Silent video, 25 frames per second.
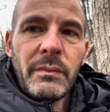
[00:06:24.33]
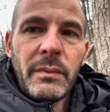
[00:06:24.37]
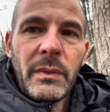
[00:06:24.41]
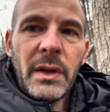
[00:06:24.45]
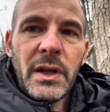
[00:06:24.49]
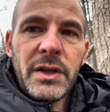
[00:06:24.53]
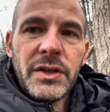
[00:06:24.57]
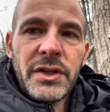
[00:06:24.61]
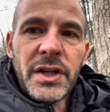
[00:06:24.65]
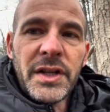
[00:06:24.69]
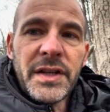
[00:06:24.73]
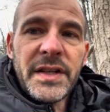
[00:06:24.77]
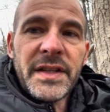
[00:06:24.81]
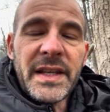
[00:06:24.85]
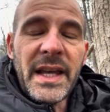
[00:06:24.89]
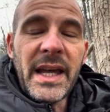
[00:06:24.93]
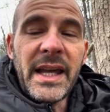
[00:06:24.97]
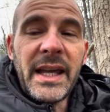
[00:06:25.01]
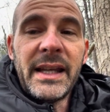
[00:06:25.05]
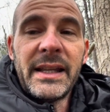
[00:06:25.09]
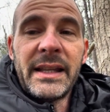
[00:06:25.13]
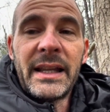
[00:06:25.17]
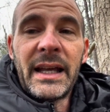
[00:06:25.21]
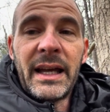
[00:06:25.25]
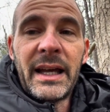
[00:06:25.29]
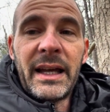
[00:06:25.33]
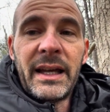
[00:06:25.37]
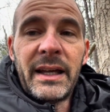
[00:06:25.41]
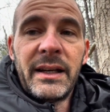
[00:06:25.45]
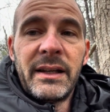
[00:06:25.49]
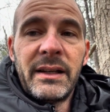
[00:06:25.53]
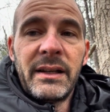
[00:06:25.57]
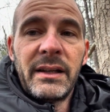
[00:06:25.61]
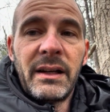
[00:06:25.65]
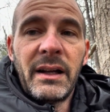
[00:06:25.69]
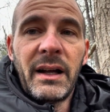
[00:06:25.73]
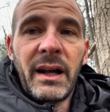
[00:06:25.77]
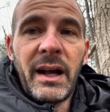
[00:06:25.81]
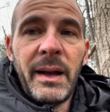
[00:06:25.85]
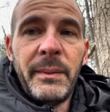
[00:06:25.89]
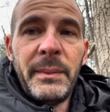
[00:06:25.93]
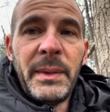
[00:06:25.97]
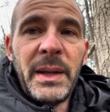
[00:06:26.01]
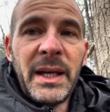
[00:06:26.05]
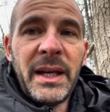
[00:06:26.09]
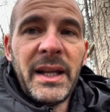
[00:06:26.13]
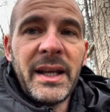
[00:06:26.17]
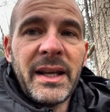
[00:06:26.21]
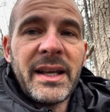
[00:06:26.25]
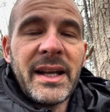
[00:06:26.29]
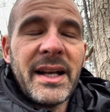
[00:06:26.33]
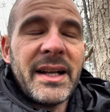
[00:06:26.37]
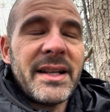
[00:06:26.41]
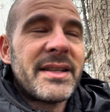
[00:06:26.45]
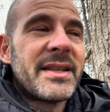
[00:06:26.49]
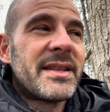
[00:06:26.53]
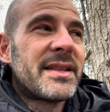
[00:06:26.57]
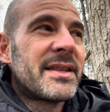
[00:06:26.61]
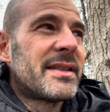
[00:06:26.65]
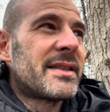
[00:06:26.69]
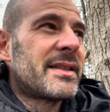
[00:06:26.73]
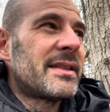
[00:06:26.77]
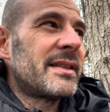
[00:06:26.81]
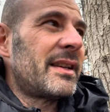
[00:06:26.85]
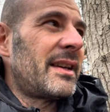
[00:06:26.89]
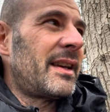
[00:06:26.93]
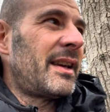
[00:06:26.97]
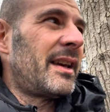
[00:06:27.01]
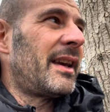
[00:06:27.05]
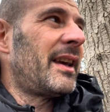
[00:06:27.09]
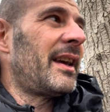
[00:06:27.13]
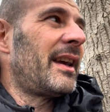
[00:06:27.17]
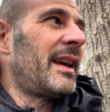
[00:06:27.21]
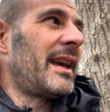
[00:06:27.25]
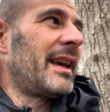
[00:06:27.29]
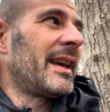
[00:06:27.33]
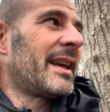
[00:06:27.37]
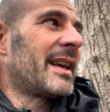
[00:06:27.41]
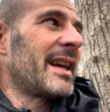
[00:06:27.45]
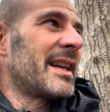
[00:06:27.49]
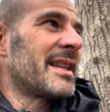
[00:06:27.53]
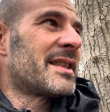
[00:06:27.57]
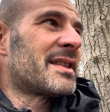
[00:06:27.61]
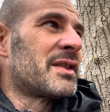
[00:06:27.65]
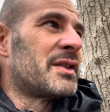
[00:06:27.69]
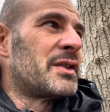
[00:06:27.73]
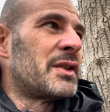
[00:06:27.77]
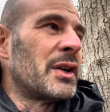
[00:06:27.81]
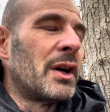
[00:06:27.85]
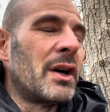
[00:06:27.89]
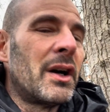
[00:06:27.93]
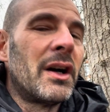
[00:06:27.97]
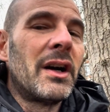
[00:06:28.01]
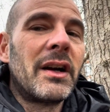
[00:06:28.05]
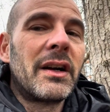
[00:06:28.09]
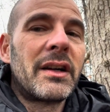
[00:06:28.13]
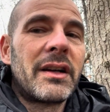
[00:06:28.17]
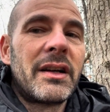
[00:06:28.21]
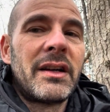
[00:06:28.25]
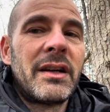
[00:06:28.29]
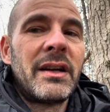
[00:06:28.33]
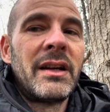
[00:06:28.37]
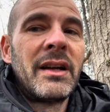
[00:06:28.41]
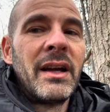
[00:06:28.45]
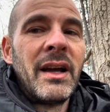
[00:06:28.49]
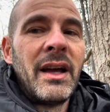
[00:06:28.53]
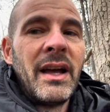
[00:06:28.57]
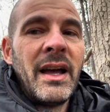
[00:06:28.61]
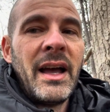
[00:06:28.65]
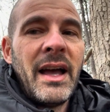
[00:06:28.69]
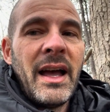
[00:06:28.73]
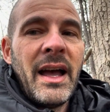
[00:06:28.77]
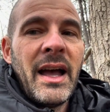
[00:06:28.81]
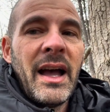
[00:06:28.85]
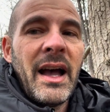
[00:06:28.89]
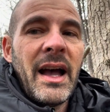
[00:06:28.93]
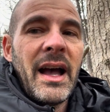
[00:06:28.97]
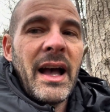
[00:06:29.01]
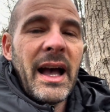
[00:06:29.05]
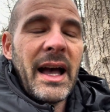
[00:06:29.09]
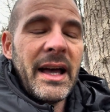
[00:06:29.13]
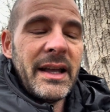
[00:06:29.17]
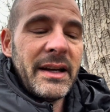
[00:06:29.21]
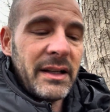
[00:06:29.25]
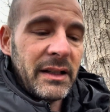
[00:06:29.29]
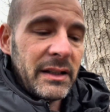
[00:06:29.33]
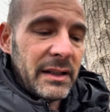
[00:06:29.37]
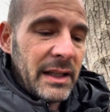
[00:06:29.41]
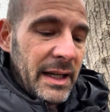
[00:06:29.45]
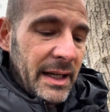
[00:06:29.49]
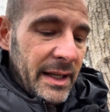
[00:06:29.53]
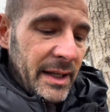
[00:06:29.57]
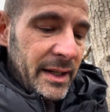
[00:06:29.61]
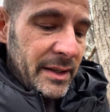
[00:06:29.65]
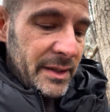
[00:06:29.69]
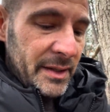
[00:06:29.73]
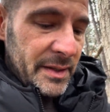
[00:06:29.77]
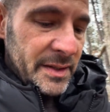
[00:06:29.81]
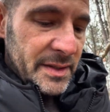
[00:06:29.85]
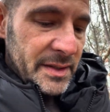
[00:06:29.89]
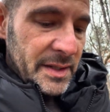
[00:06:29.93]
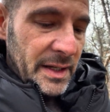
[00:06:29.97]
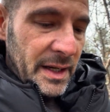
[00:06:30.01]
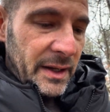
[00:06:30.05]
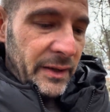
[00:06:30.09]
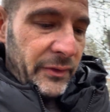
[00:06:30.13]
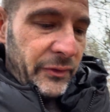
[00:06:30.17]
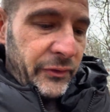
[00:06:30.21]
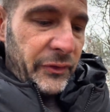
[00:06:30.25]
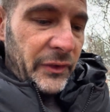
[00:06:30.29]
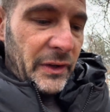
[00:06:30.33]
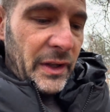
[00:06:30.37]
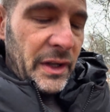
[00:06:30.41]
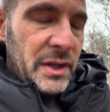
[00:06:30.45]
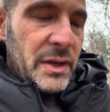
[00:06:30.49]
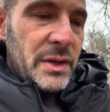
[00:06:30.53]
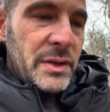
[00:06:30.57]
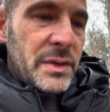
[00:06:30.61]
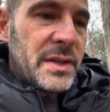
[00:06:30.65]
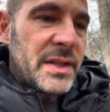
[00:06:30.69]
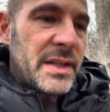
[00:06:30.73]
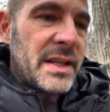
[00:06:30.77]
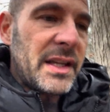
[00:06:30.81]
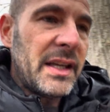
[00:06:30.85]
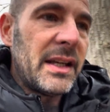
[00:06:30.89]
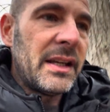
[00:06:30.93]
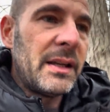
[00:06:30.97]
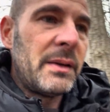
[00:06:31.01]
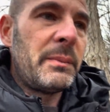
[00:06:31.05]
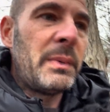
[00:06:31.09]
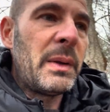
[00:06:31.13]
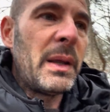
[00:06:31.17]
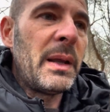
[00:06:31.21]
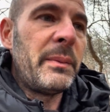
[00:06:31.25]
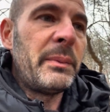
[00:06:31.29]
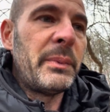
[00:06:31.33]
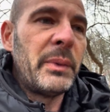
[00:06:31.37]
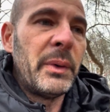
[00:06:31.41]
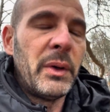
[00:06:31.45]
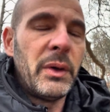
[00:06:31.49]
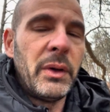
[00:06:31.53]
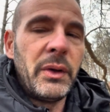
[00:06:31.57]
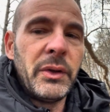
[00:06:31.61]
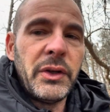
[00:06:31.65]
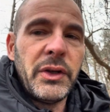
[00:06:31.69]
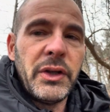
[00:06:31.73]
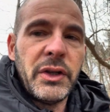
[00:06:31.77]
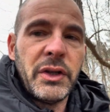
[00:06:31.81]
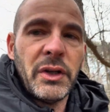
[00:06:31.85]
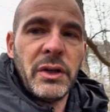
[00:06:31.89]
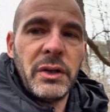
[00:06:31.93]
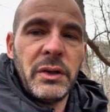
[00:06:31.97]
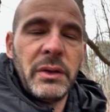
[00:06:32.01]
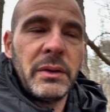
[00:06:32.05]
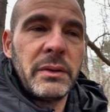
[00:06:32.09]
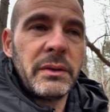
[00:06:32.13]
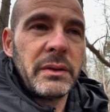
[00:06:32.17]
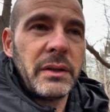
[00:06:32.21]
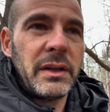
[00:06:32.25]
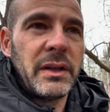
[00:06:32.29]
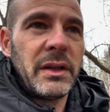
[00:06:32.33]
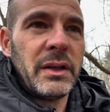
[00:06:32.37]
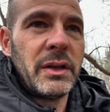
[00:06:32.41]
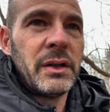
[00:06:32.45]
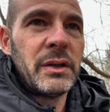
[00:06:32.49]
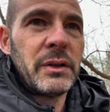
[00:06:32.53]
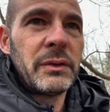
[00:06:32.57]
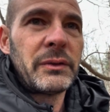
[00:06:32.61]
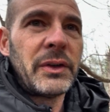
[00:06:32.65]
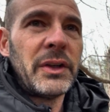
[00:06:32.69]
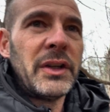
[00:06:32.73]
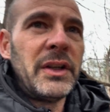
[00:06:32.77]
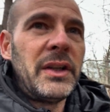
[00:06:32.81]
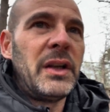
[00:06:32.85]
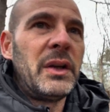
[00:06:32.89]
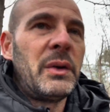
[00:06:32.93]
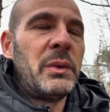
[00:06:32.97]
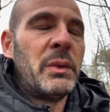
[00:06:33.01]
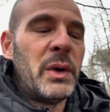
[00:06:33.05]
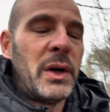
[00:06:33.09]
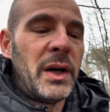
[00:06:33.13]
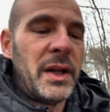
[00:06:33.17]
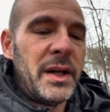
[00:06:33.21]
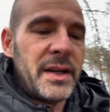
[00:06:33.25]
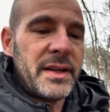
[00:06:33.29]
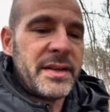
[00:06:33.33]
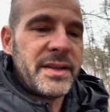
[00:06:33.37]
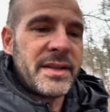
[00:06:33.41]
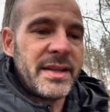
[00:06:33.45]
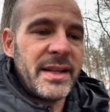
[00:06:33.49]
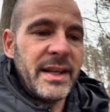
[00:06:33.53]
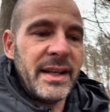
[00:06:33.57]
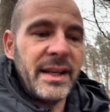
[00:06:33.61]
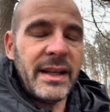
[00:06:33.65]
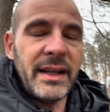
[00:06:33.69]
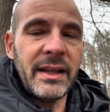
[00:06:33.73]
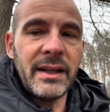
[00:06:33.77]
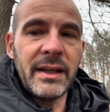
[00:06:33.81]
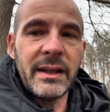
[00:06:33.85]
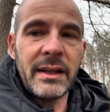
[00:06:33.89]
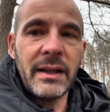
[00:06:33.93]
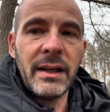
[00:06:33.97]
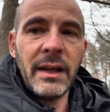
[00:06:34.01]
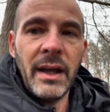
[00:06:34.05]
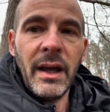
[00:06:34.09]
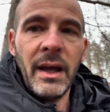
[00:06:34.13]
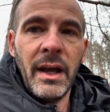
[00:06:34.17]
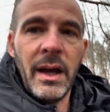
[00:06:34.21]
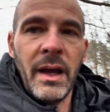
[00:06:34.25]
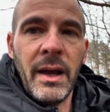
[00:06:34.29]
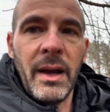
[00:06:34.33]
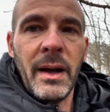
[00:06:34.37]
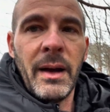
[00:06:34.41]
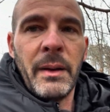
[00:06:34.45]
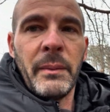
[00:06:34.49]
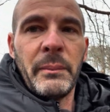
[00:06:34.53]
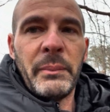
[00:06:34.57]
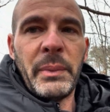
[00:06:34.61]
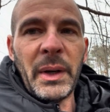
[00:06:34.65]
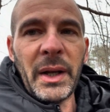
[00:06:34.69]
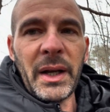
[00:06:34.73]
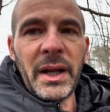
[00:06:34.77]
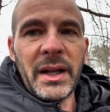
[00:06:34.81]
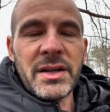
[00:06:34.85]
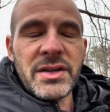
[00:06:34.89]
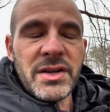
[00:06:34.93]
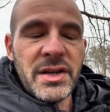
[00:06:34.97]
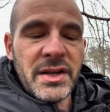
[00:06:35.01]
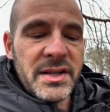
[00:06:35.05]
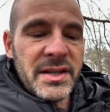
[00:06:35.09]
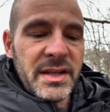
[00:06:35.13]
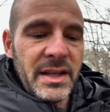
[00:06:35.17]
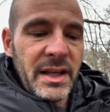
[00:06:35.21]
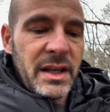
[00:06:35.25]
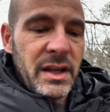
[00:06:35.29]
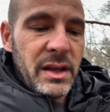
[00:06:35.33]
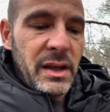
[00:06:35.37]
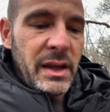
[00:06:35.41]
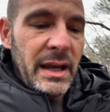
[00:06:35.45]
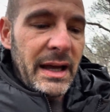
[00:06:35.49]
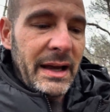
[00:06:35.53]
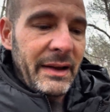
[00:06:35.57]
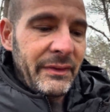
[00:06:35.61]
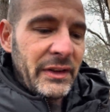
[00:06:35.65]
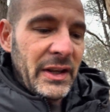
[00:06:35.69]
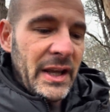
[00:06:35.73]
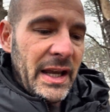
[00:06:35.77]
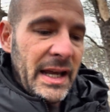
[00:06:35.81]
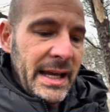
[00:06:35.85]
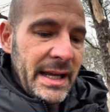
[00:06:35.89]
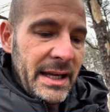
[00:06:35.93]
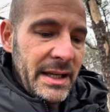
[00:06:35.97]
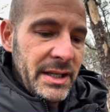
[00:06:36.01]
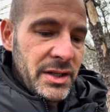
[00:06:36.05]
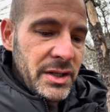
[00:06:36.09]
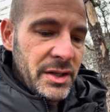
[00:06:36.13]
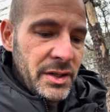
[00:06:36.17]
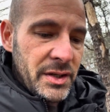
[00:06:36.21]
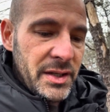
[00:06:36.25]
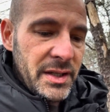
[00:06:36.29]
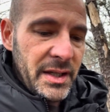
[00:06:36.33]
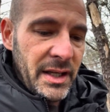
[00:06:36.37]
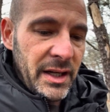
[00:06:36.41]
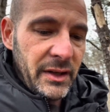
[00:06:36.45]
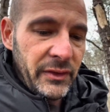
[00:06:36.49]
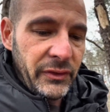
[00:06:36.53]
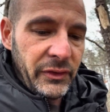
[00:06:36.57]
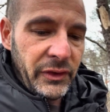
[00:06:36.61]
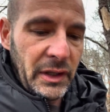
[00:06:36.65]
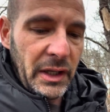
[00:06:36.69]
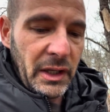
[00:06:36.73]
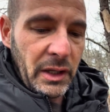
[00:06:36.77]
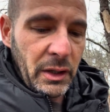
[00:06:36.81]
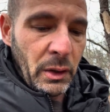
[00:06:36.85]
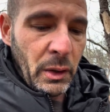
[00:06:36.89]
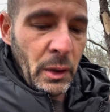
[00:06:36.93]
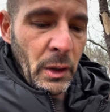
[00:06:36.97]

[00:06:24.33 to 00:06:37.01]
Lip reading: just saying that. I mean, it gets dark, and a lot of the stuff that you see in people you don't really want to see. But it's just like you have to ask yourself, like,